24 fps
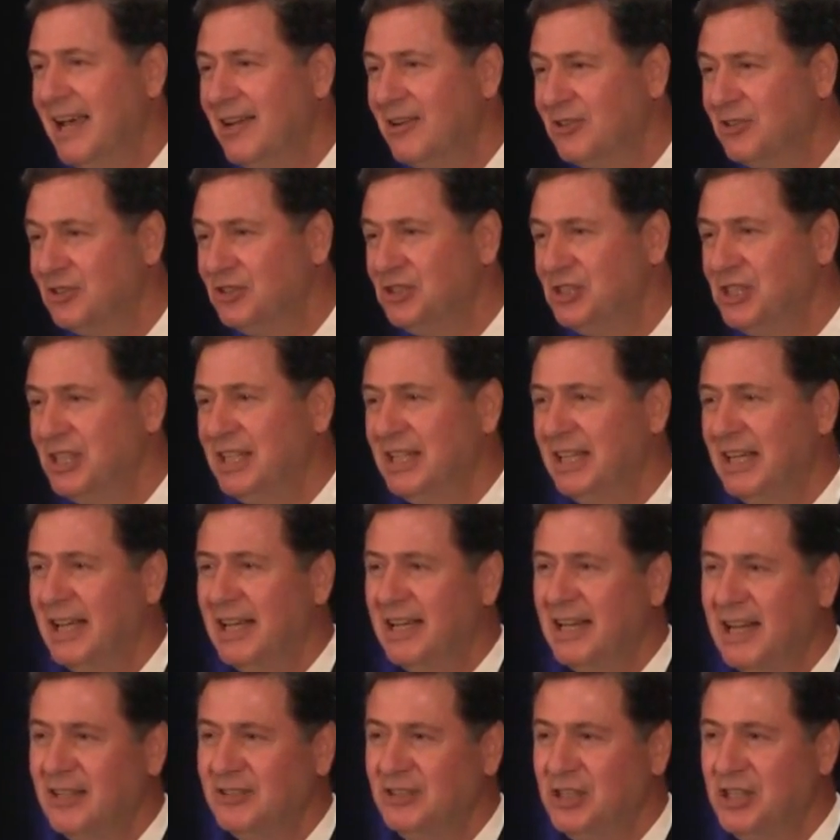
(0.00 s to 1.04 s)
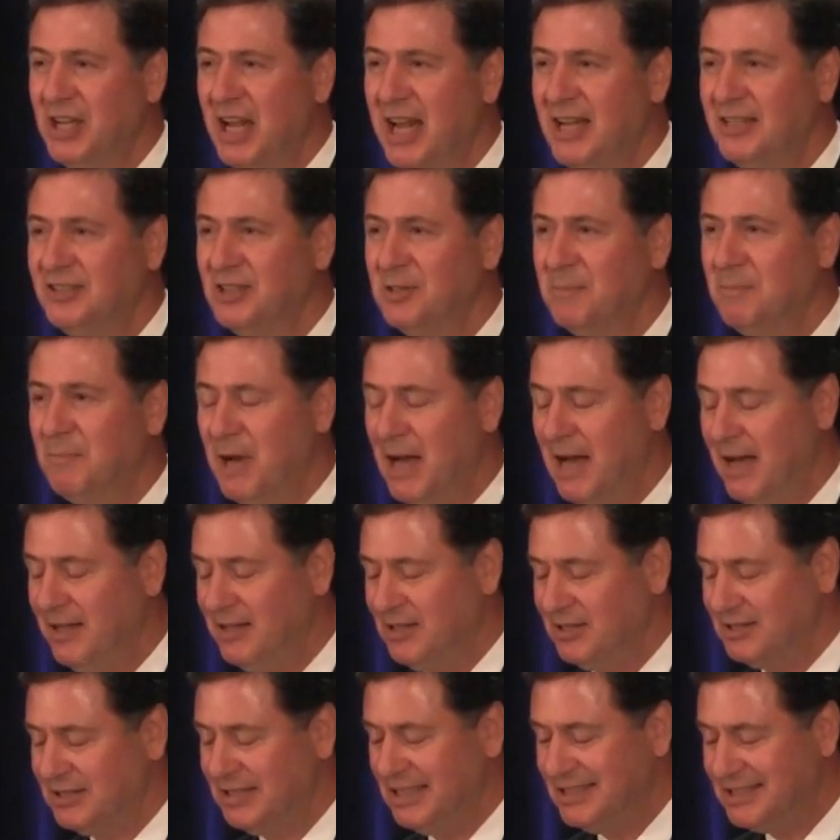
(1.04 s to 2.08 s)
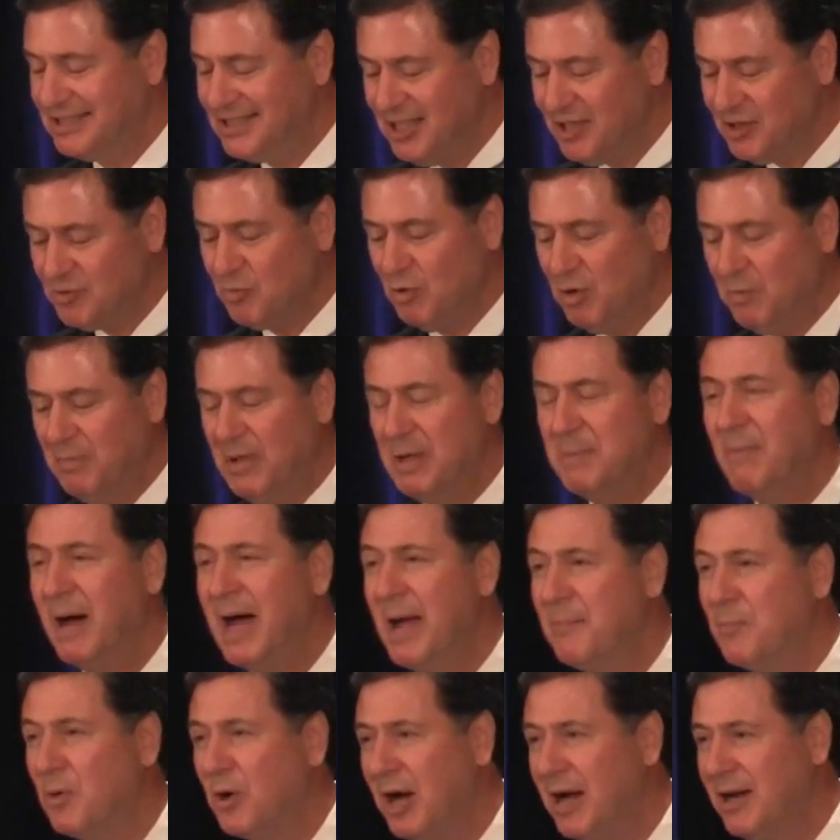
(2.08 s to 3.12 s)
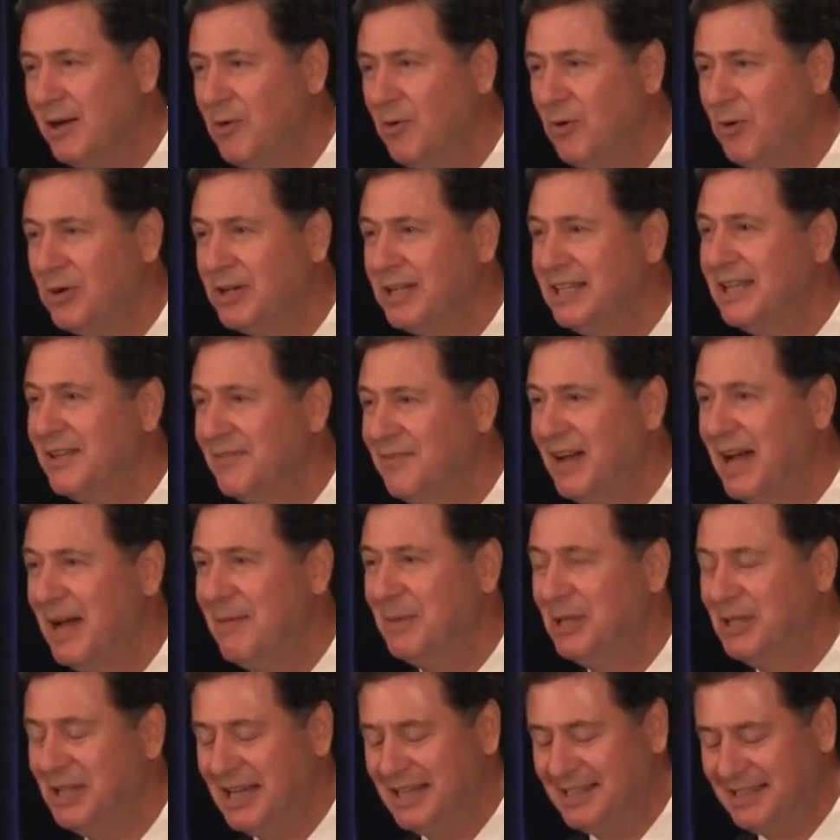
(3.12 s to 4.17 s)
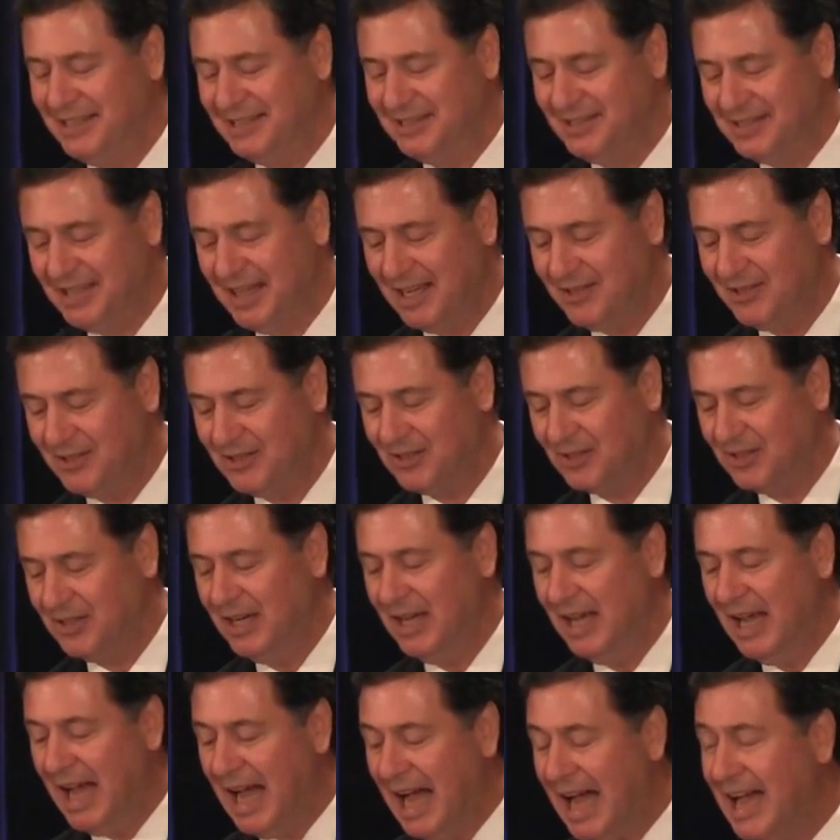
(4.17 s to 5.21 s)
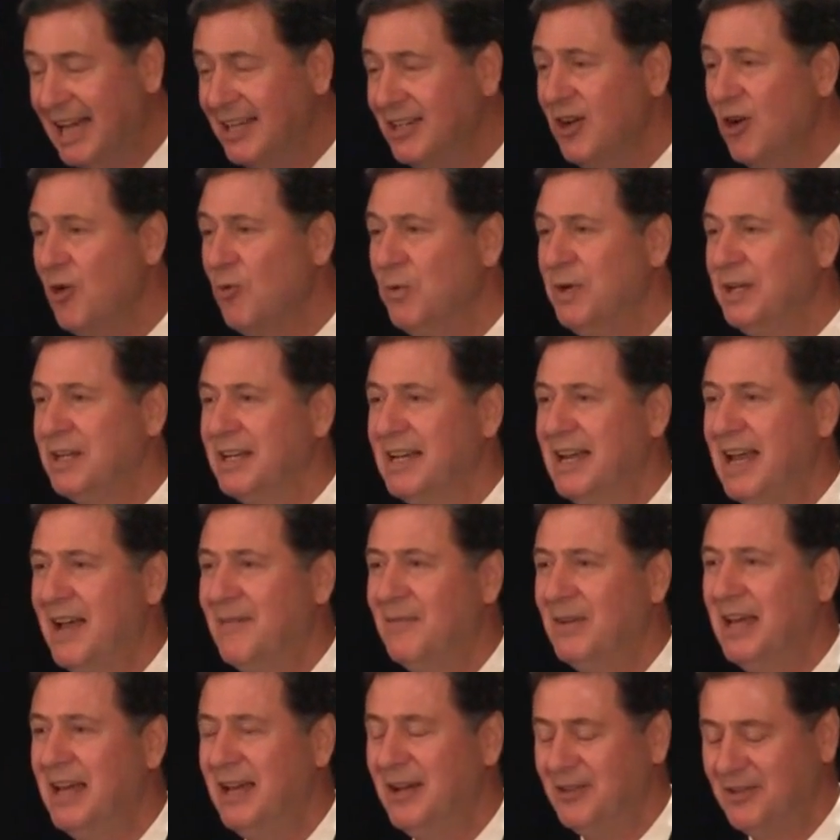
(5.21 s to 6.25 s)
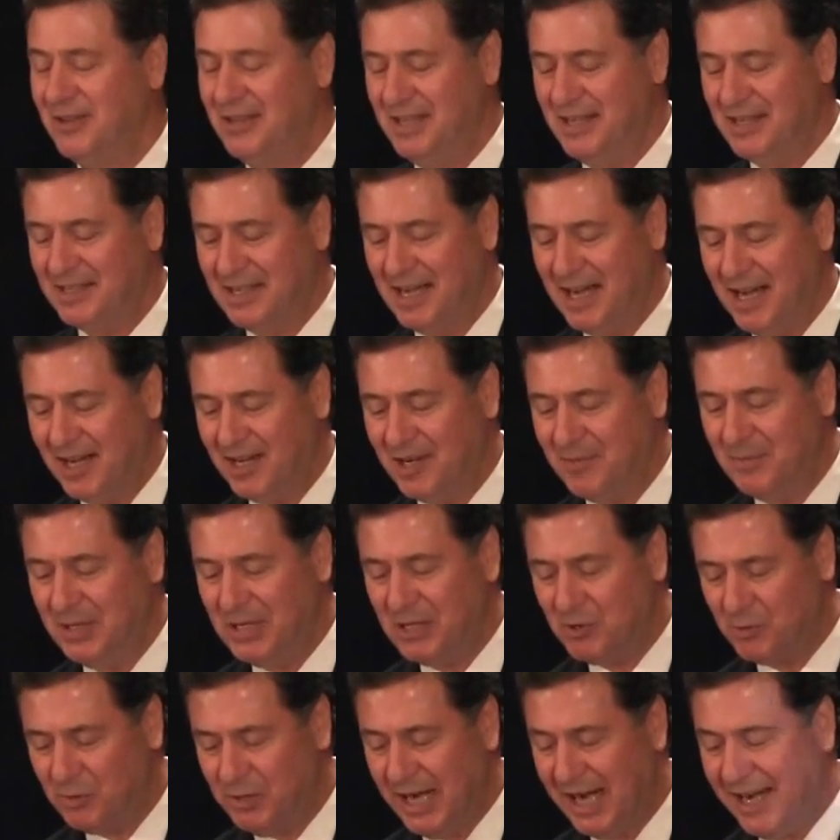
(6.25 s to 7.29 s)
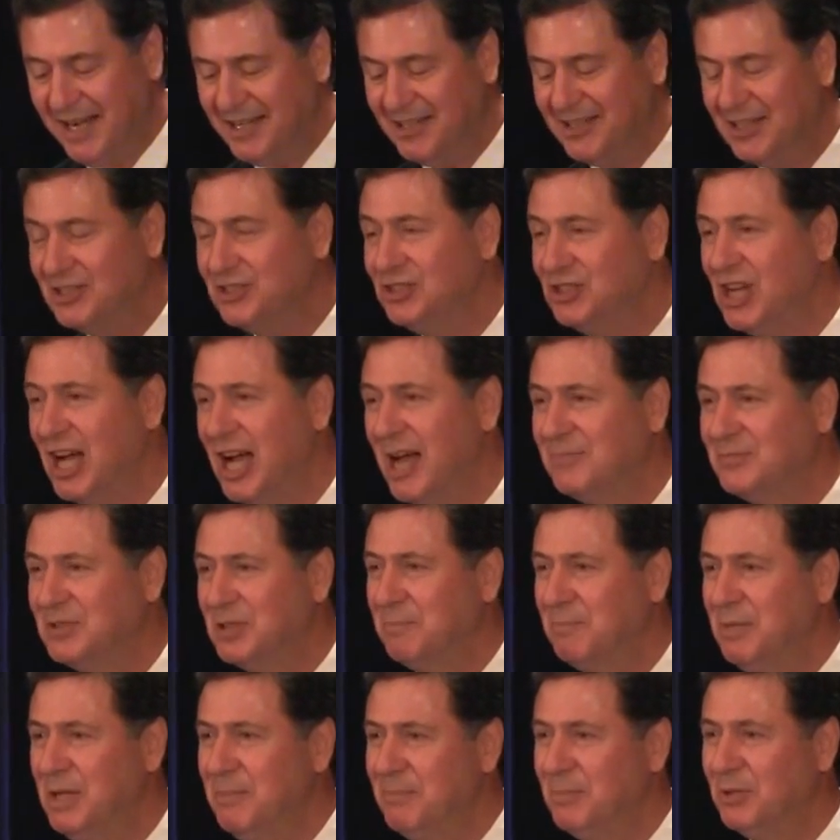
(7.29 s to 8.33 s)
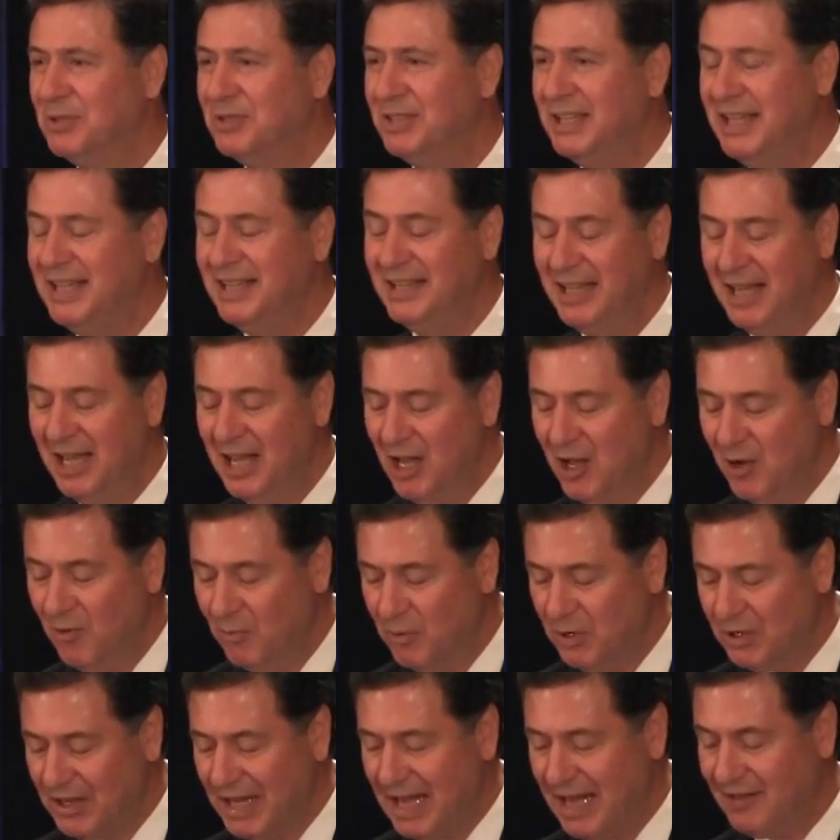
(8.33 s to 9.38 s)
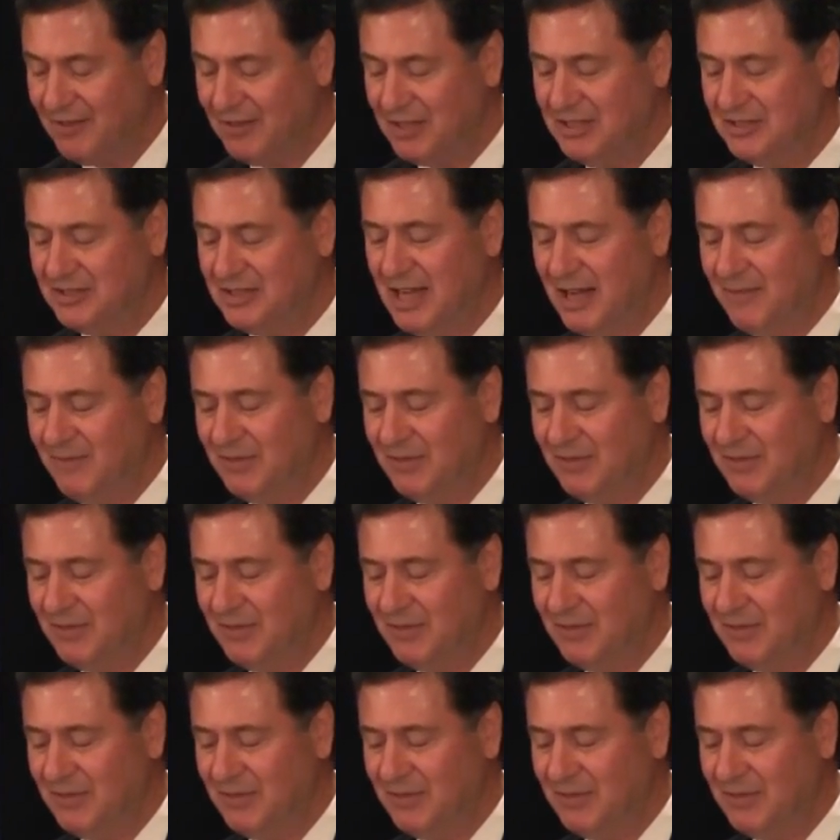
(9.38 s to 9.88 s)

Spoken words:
energy, and education policies. This will be my priority if I'm elected senator. I know we can have a healthy economy, creating the jobs that people need without these